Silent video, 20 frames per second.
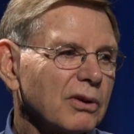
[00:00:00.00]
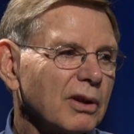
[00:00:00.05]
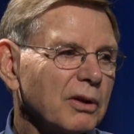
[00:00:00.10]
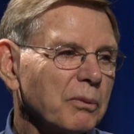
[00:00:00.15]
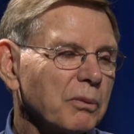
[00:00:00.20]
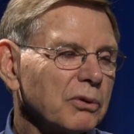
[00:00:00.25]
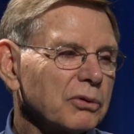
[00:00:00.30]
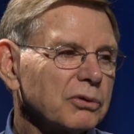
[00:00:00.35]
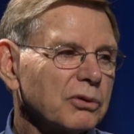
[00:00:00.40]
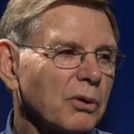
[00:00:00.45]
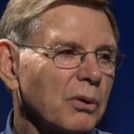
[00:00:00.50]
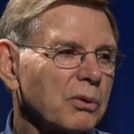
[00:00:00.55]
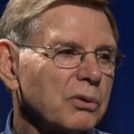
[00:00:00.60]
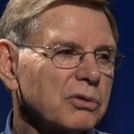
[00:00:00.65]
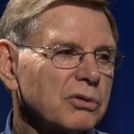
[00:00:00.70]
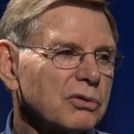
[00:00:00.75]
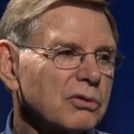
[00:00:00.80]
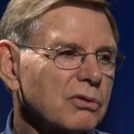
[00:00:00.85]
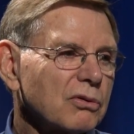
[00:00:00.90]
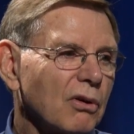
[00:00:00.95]
It was so
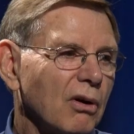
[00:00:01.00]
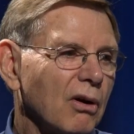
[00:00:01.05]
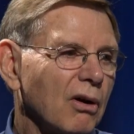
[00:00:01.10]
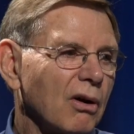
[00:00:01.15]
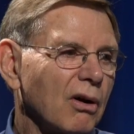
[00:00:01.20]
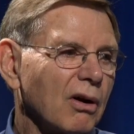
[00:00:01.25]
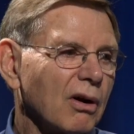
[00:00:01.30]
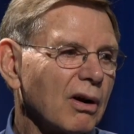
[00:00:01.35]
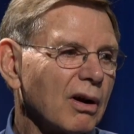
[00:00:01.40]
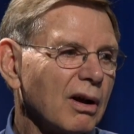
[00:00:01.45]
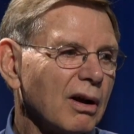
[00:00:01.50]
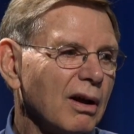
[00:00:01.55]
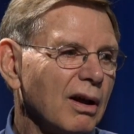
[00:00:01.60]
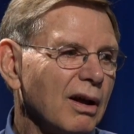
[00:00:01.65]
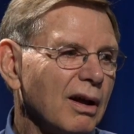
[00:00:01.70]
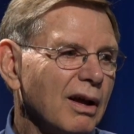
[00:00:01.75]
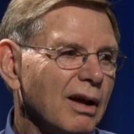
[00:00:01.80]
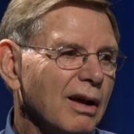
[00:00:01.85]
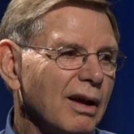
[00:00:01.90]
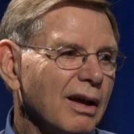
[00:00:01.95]
strong.
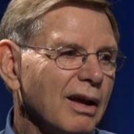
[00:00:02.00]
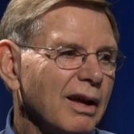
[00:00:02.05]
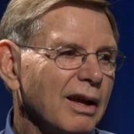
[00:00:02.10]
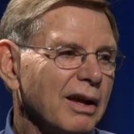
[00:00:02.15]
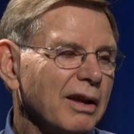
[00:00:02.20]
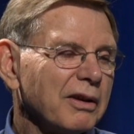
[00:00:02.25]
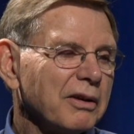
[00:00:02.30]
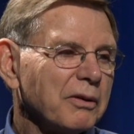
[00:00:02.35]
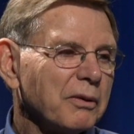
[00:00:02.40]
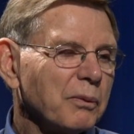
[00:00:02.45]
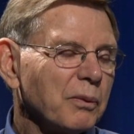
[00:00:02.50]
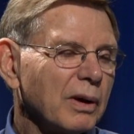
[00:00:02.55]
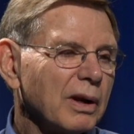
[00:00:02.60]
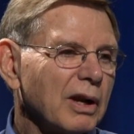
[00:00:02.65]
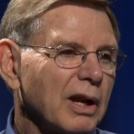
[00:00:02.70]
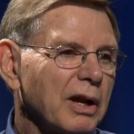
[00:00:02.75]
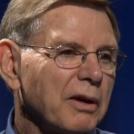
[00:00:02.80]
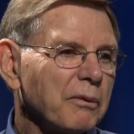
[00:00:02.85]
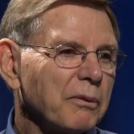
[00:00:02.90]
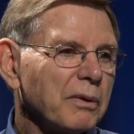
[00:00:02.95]
And when
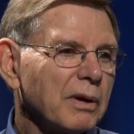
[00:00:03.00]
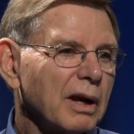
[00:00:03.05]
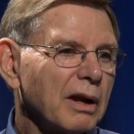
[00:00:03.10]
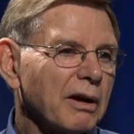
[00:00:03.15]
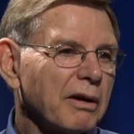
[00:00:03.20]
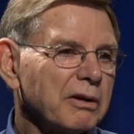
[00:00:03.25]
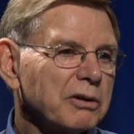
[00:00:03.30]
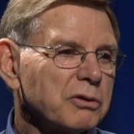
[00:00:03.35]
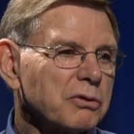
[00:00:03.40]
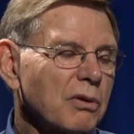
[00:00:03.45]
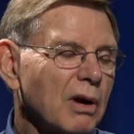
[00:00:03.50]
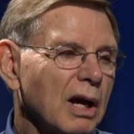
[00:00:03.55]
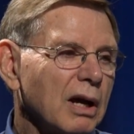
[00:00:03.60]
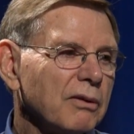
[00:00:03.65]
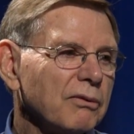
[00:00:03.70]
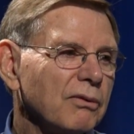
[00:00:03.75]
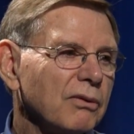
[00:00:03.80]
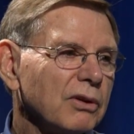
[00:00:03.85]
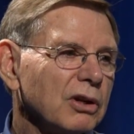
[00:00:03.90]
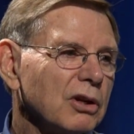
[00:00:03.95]
I would
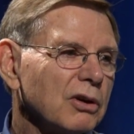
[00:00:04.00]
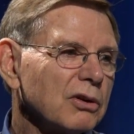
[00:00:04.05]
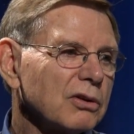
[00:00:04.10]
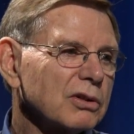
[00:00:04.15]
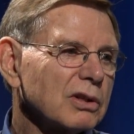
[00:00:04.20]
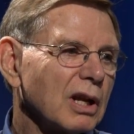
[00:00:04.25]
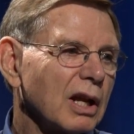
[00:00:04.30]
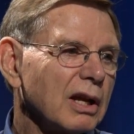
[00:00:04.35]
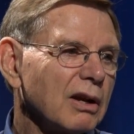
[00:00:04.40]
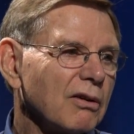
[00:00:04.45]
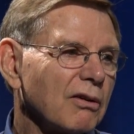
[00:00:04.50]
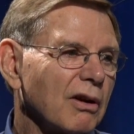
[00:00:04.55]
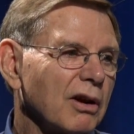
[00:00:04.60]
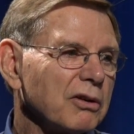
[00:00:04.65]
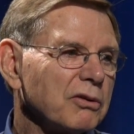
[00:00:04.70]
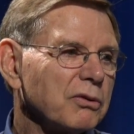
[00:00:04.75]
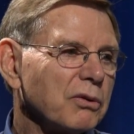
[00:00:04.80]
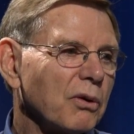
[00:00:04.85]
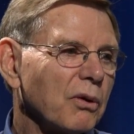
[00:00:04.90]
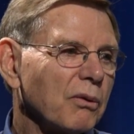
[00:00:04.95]
drive, years later, I
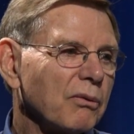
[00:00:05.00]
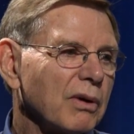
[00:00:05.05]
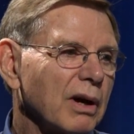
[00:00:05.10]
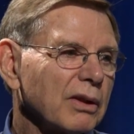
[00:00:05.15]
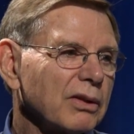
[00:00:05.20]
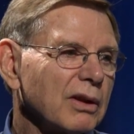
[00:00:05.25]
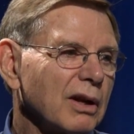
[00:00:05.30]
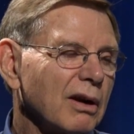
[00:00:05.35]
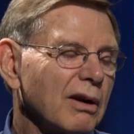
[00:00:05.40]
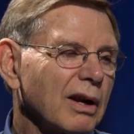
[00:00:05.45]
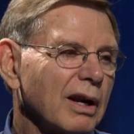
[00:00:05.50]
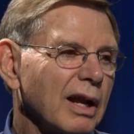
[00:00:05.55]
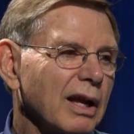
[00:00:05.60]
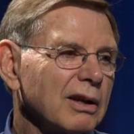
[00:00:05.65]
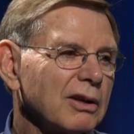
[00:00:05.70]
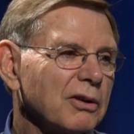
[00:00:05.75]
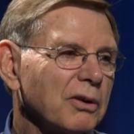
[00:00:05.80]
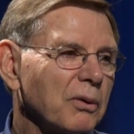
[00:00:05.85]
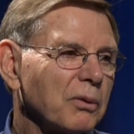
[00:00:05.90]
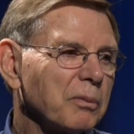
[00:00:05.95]
drove out there and
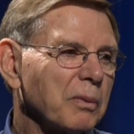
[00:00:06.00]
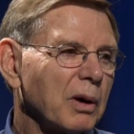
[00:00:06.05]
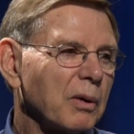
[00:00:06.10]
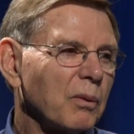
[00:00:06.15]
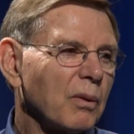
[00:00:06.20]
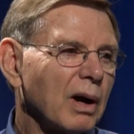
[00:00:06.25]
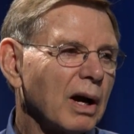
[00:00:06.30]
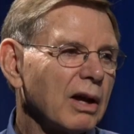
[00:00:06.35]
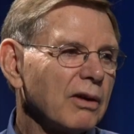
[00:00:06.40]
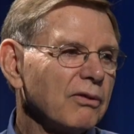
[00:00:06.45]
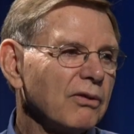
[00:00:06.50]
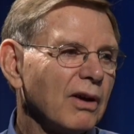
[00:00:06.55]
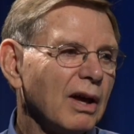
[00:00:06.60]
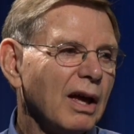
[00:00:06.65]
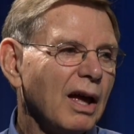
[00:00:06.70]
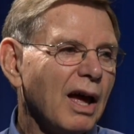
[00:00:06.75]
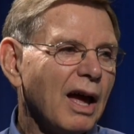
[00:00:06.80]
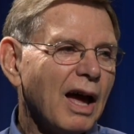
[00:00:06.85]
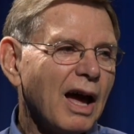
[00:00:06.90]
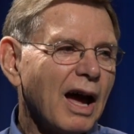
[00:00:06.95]
I told my wife,
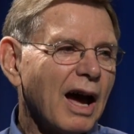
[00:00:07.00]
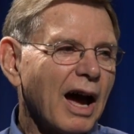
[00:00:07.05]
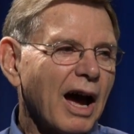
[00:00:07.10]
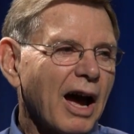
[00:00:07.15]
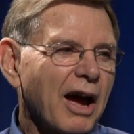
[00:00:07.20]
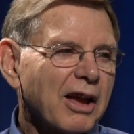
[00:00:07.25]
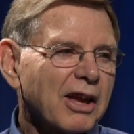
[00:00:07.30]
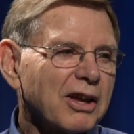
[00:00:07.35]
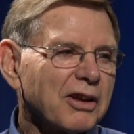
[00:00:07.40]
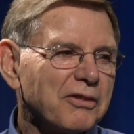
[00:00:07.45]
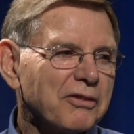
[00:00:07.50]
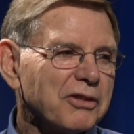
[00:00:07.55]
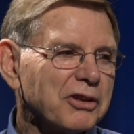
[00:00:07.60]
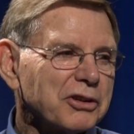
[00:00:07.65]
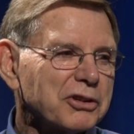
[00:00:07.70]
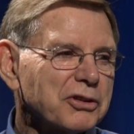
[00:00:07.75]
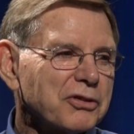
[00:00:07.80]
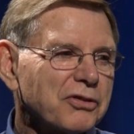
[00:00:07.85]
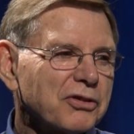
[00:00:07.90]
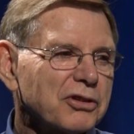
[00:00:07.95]
I can
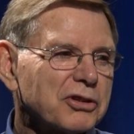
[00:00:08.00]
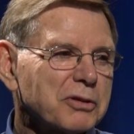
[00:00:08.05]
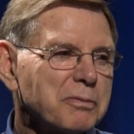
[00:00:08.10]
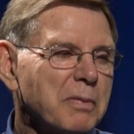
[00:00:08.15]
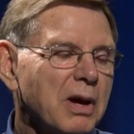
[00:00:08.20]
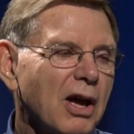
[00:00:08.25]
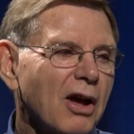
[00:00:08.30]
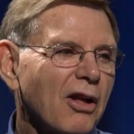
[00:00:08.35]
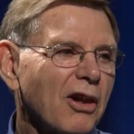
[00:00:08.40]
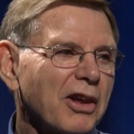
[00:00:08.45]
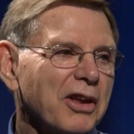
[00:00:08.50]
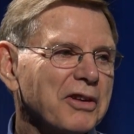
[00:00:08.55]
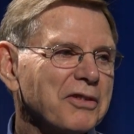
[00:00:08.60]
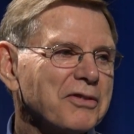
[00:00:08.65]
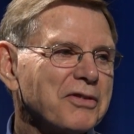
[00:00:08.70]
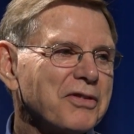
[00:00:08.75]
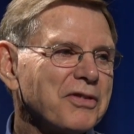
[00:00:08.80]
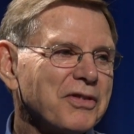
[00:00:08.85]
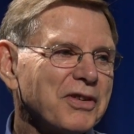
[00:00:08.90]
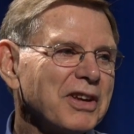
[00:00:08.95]
just smell
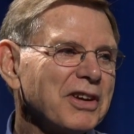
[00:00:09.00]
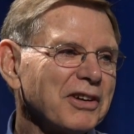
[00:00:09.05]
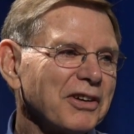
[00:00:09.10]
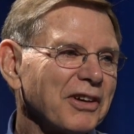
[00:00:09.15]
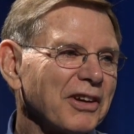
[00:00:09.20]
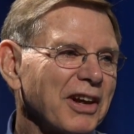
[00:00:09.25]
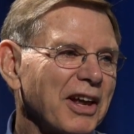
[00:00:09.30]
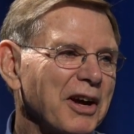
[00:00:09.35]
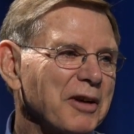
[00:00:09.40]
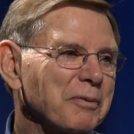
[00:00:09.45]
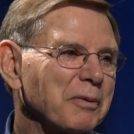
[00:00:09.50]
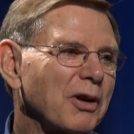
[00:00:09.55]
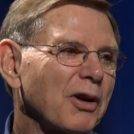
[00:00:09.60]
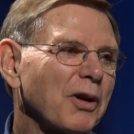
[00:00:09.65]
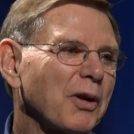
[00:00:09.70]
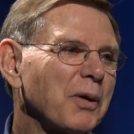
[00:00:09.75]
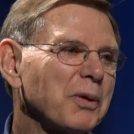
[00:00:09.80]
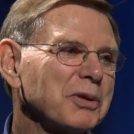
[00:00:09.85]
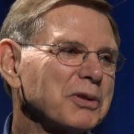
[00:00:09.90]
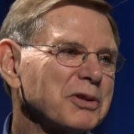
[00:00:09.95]
and feel I'm
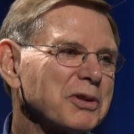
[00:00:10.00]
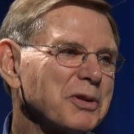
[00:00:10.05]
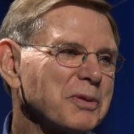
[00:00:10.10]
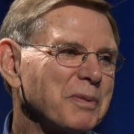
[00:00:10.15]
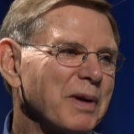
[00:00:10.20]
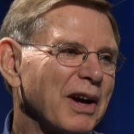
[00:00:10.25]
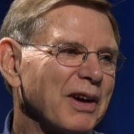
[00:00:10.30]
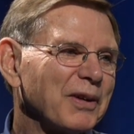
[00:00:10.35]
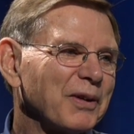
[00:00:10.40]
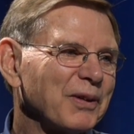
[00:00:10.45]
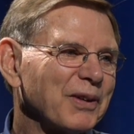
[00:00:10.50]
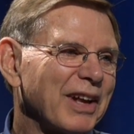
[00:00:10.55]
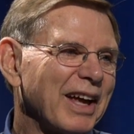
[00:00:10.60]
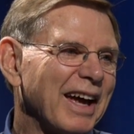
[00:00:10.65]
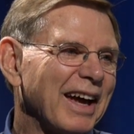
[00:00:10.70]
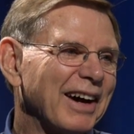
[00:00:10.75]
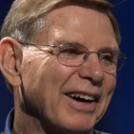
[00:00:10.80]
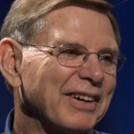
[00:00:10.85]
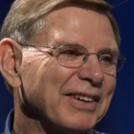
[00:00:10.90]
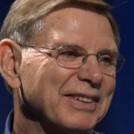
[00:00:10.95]
close to my old
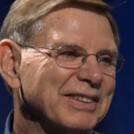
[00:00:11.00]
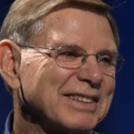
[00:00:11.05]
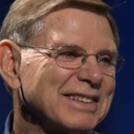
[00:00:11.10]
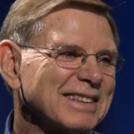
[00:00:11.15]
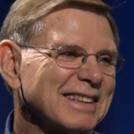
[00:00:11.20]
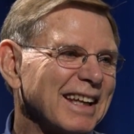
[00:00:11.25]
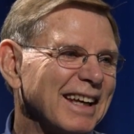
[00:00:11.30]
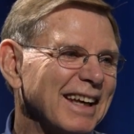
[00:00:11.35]
house.